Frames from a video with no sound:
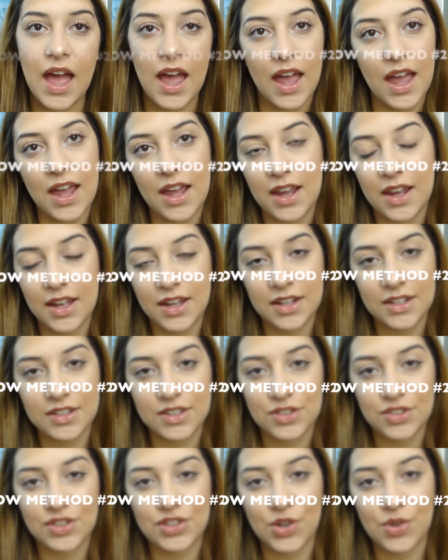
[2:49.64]
And
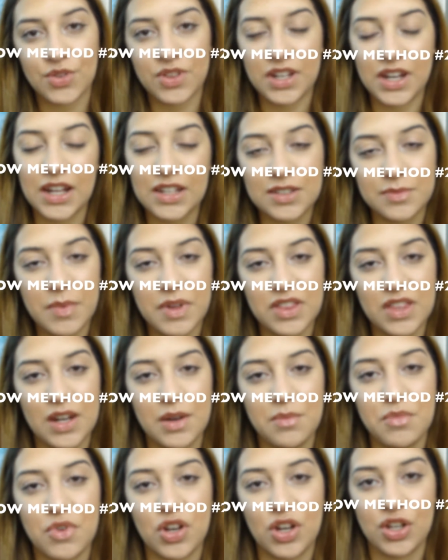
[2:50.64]
so the next method
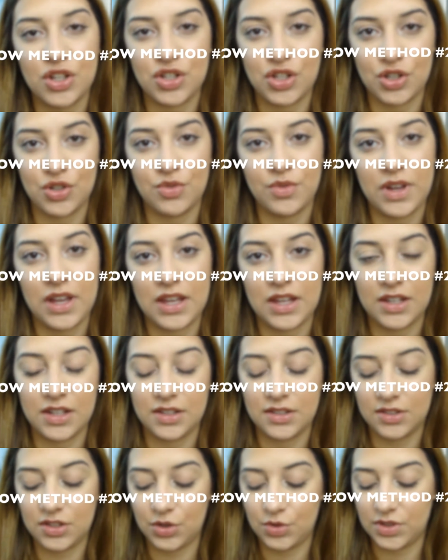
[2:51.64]
I'm going to do
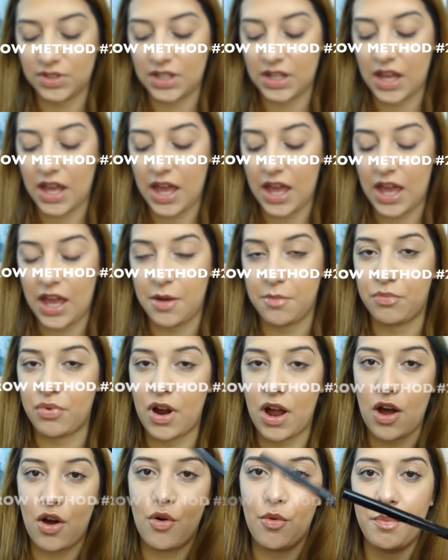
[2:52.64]
is using a
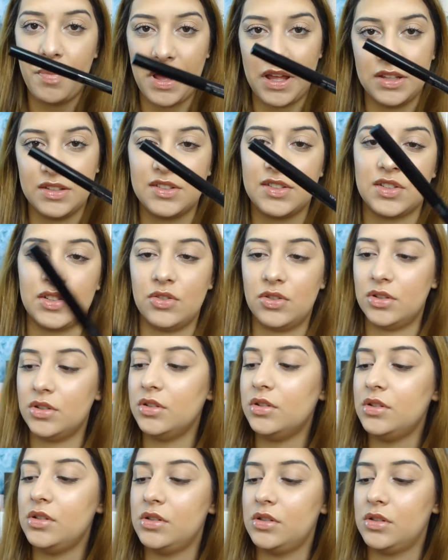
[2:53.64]
brow
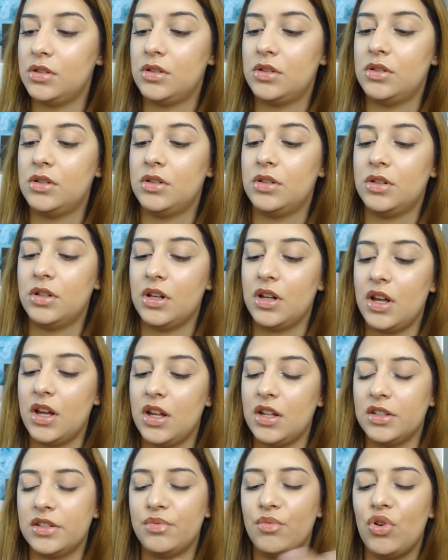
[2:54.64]
pencil.
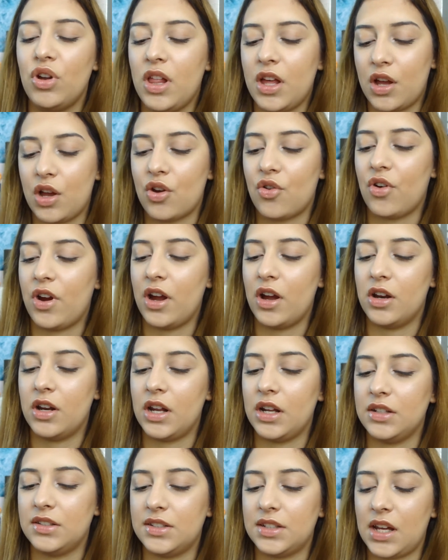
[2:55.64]
It's more like a crayon,
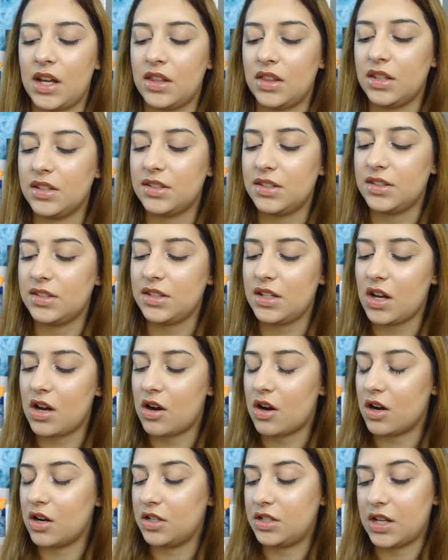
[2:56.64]
I'd say. This is the
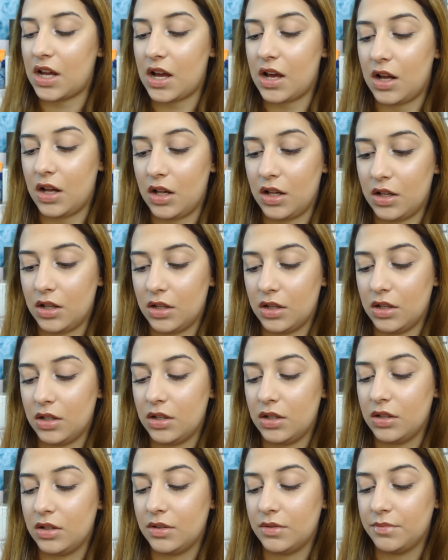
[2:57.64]
Ardell.
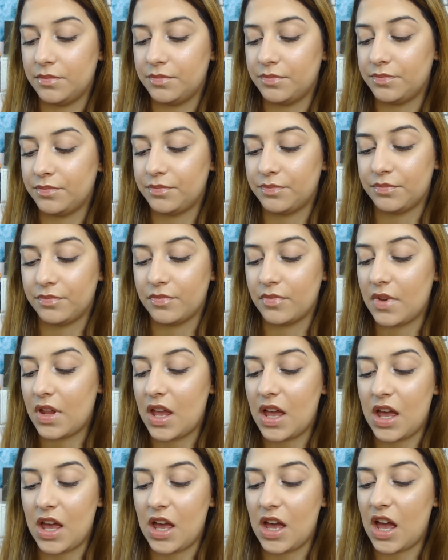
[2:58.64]

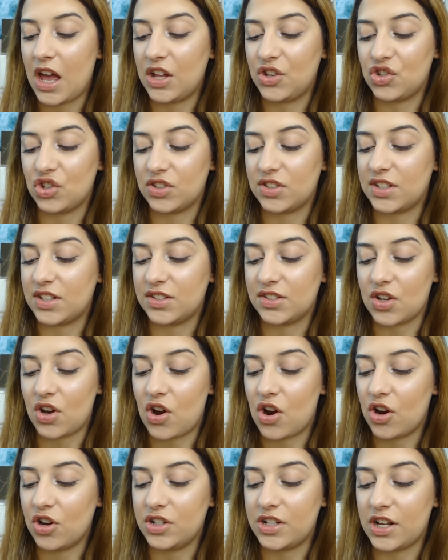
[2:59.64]
It just says
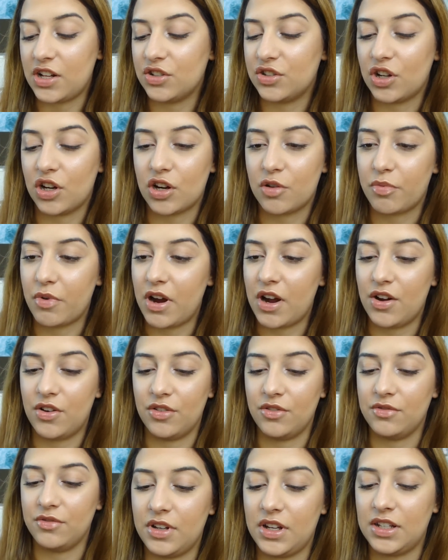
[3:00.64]
Ardell Dark Brown.